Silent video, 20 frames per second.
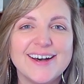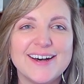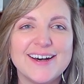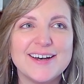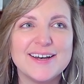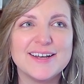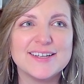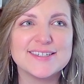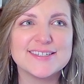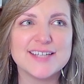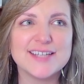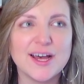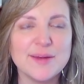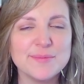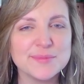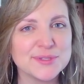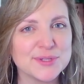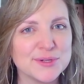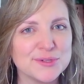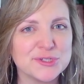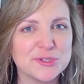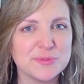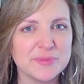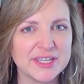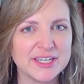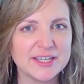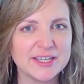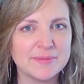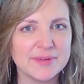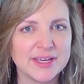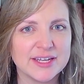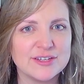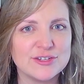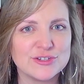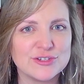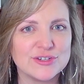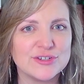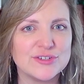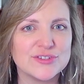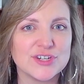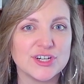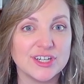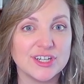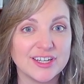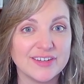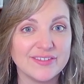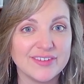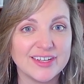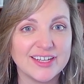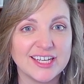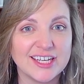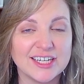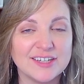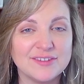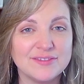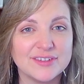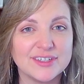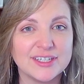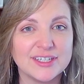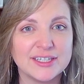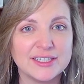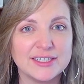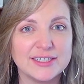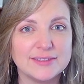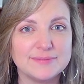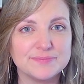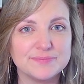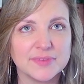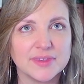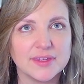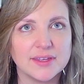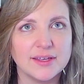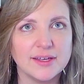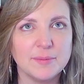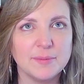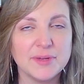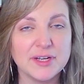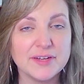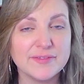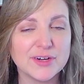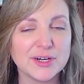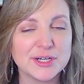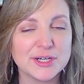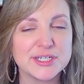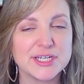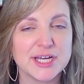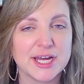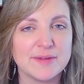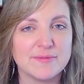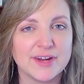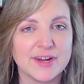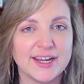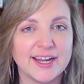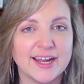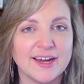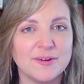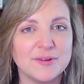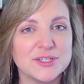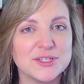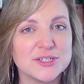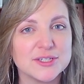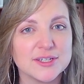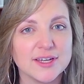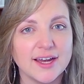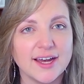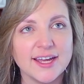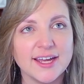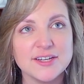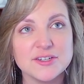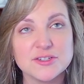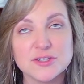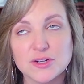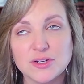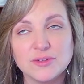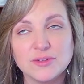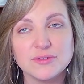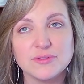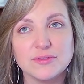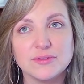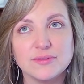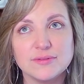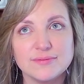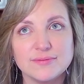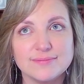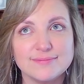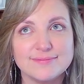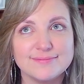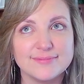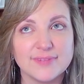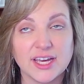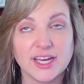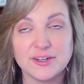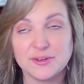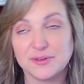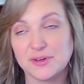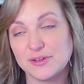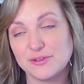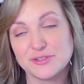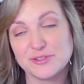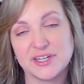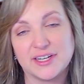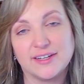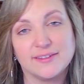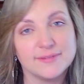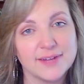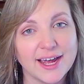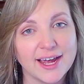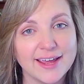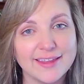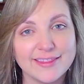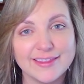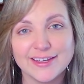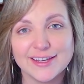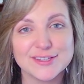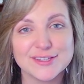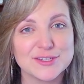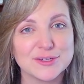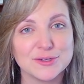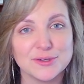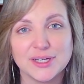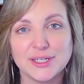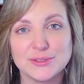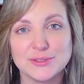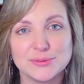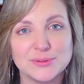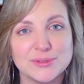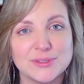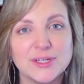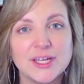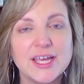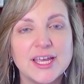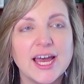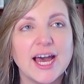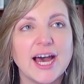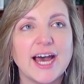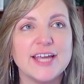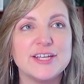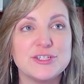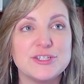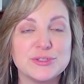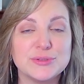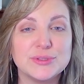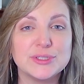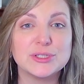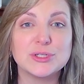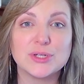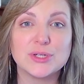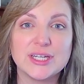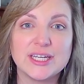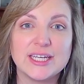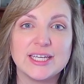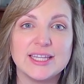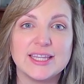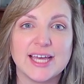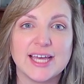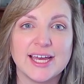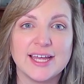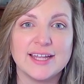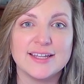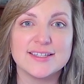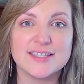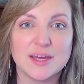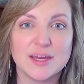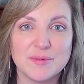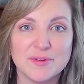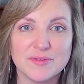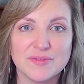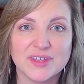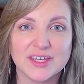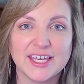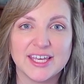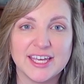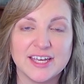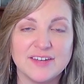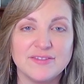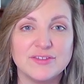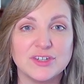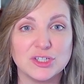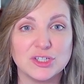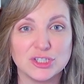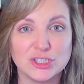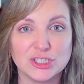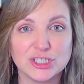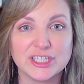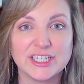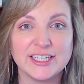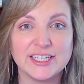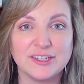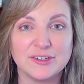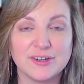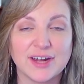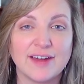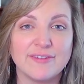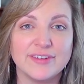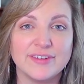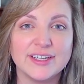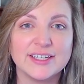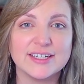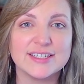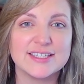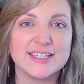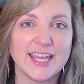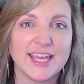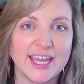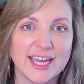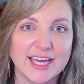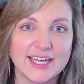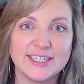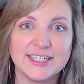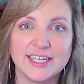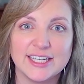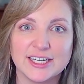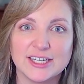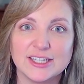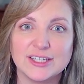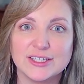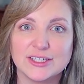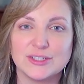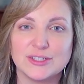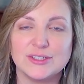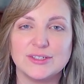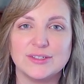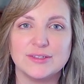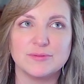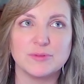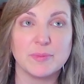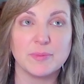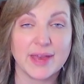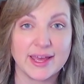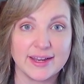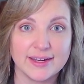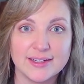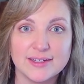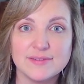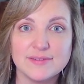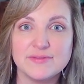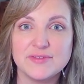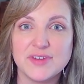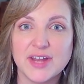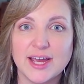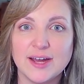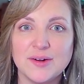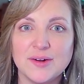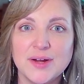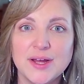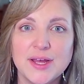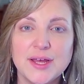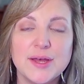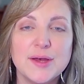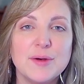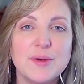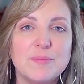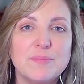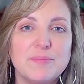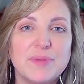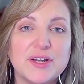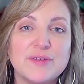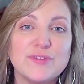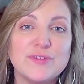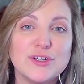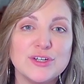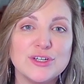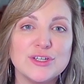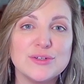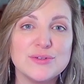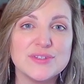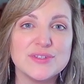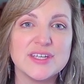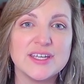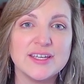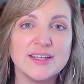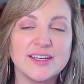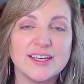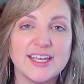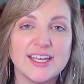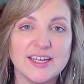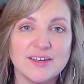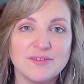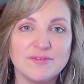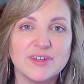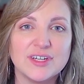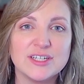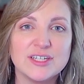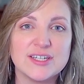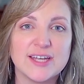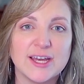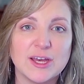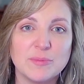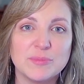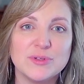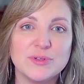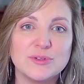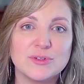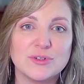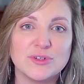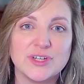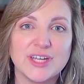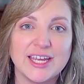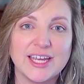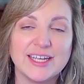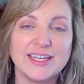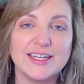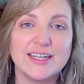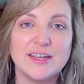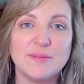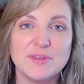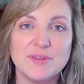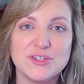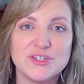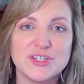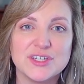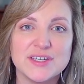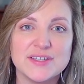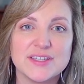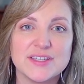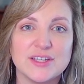Some social media managers are giving Canva a bit of a hard time right now, which I don't understand. I think it's a great tool. I do agree that some of the Canva looking graphics can get a little repetitive now, but if you're using Canva to help you create images in